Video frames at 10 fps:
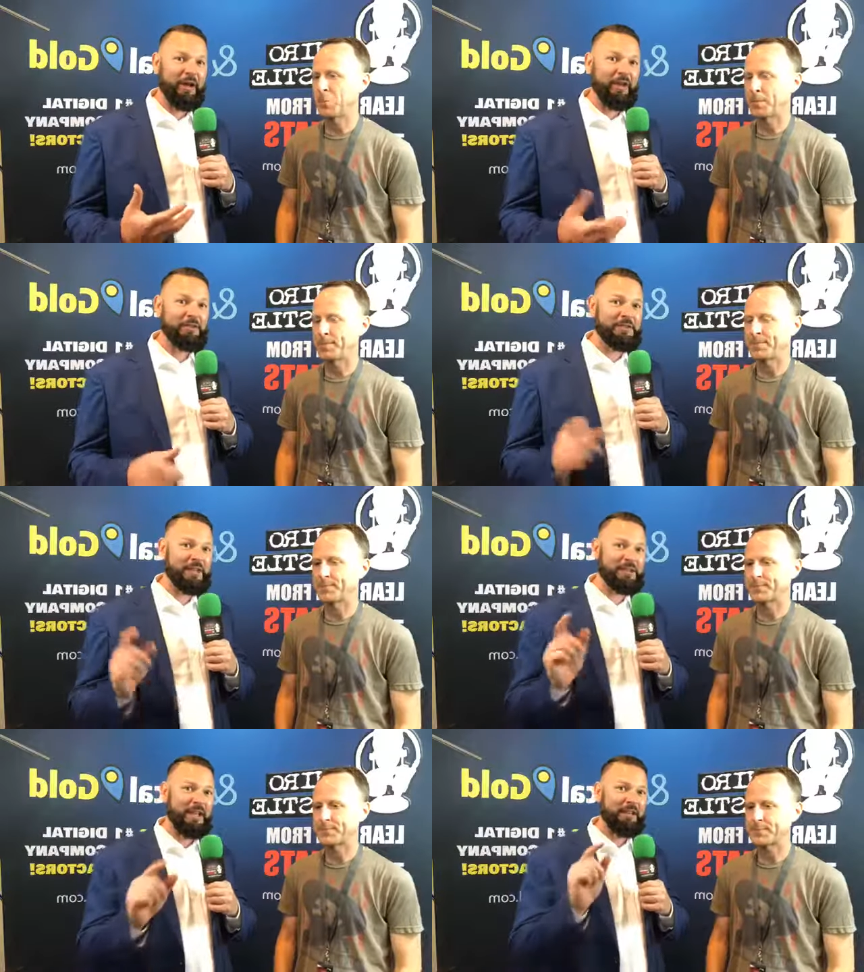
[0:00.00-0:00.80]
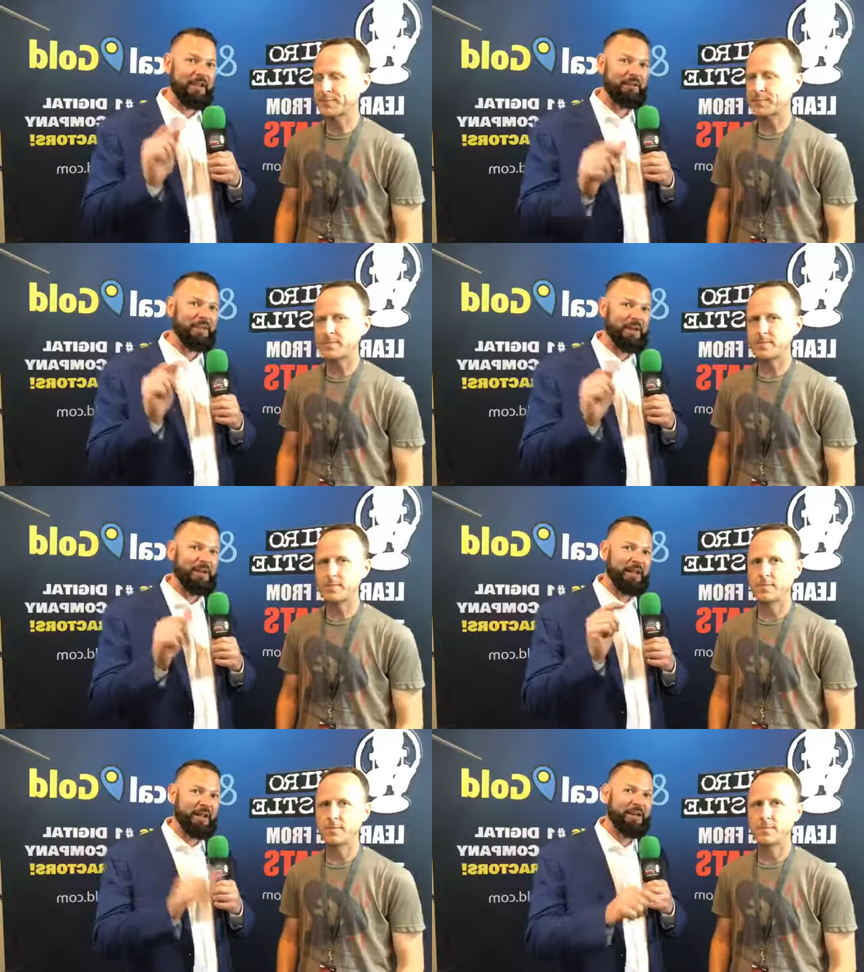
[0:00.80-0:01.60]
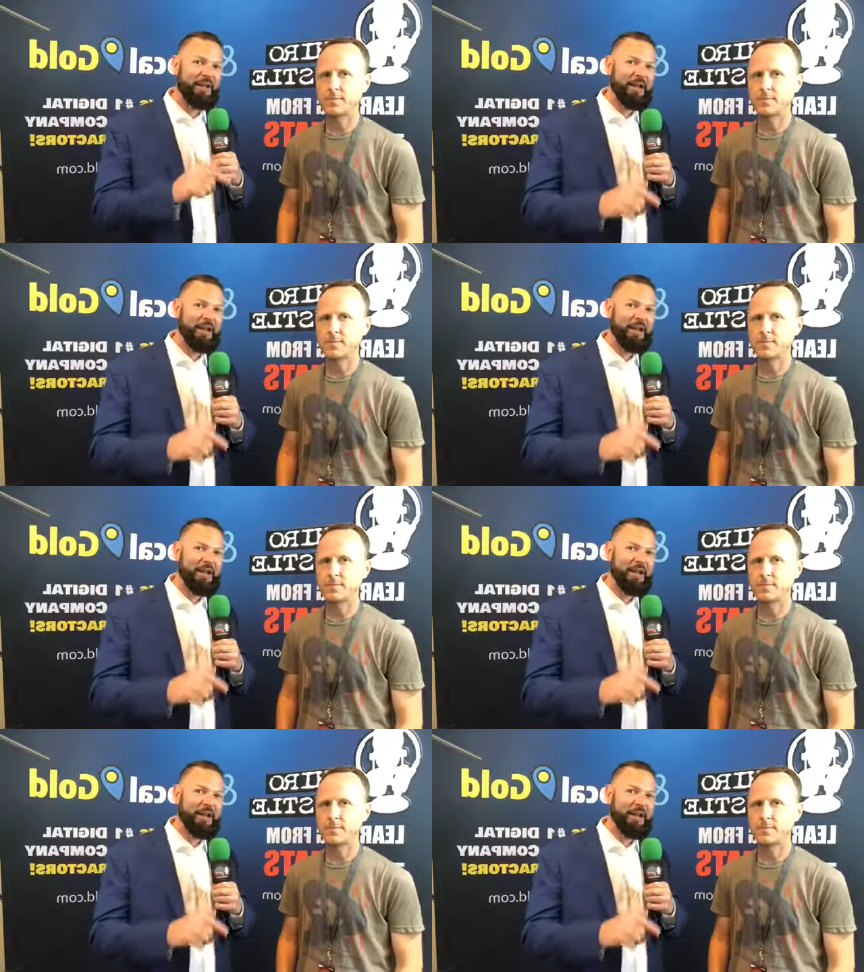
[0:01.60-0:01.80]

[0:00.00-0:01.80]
Speaker 1: love, just hit that love button there.